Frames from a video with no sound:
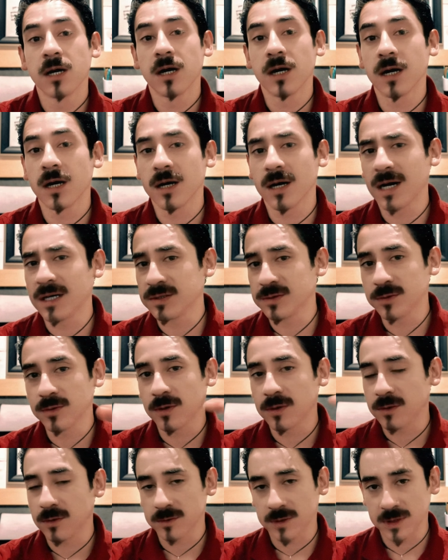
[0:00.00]
I do
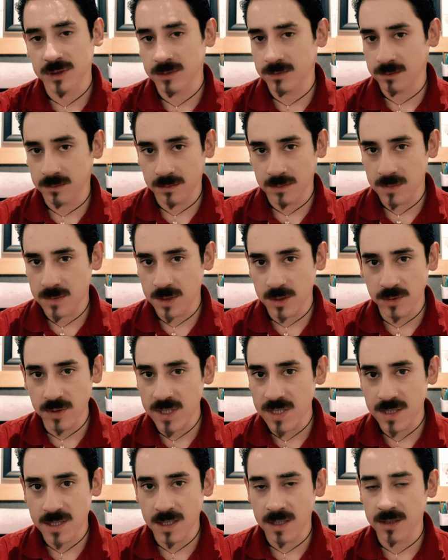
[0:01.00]
all those three
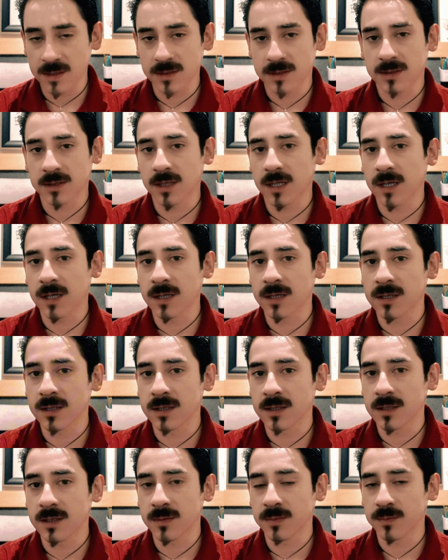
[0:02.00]
things.
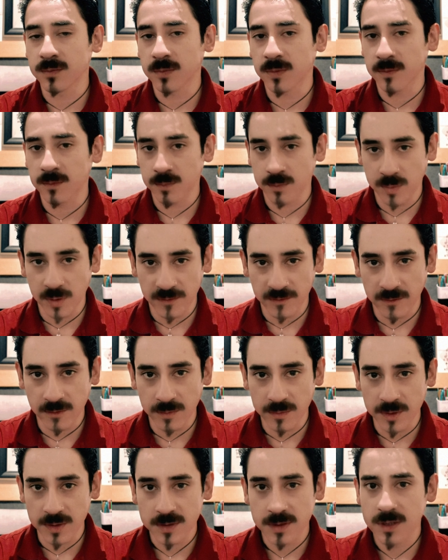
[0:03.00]
I
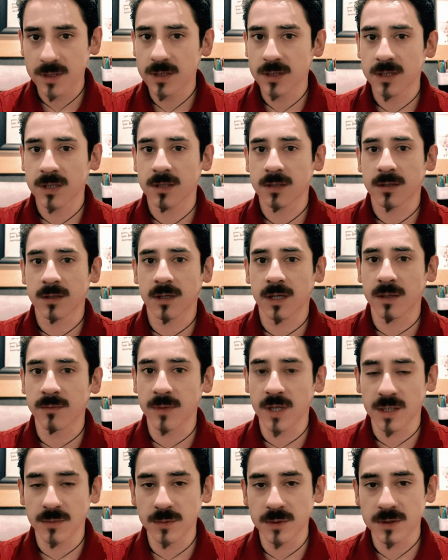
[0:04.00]
perform music, I
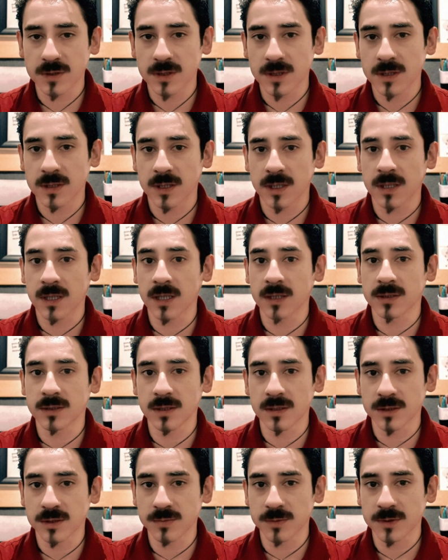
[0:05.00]
make music, and I
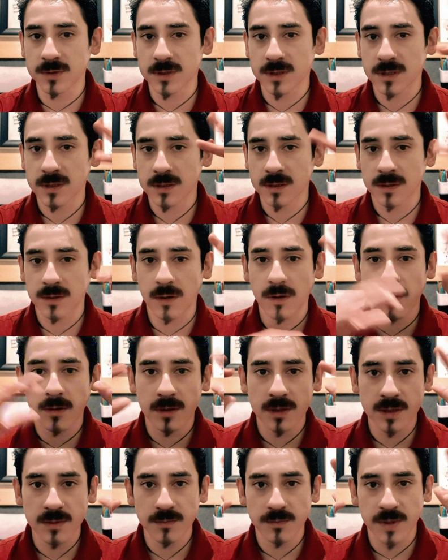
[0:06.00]
teach music,
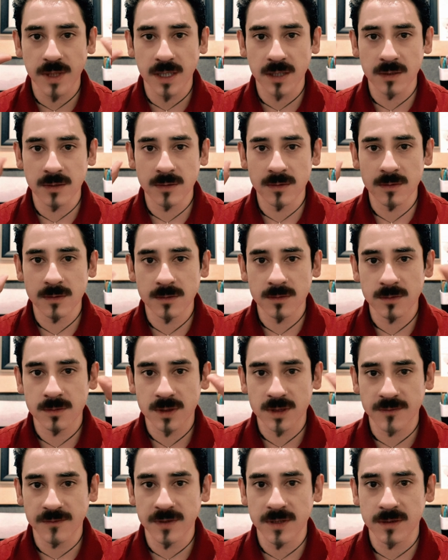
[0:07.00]
all in piano
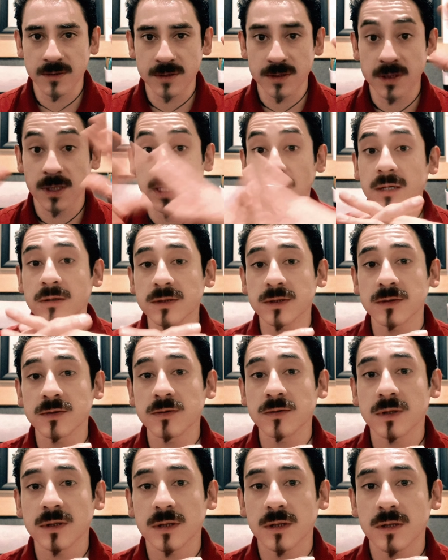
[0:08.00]
spheres. And I also
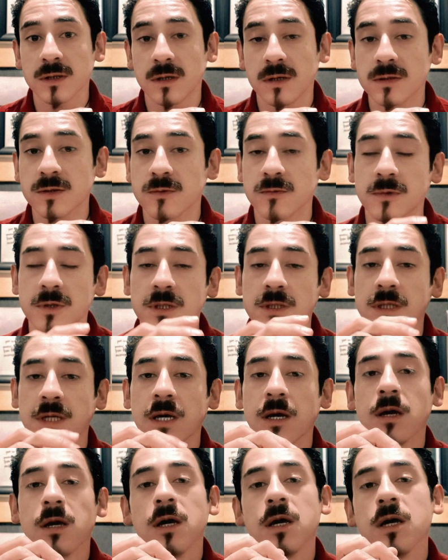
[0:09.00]
do a lot of other work,
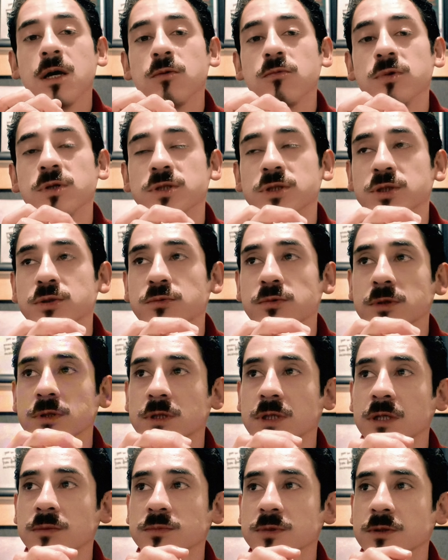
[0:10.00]
which you will
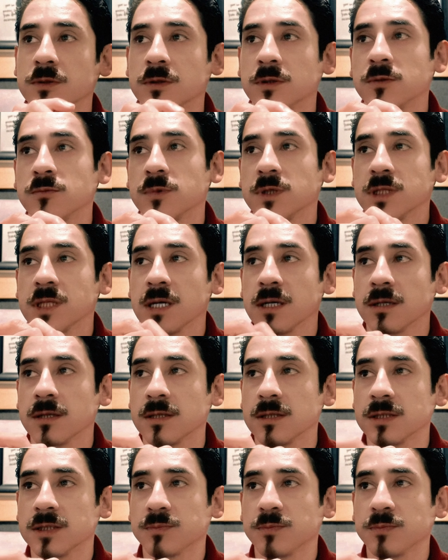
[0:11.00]
come to learn what that is.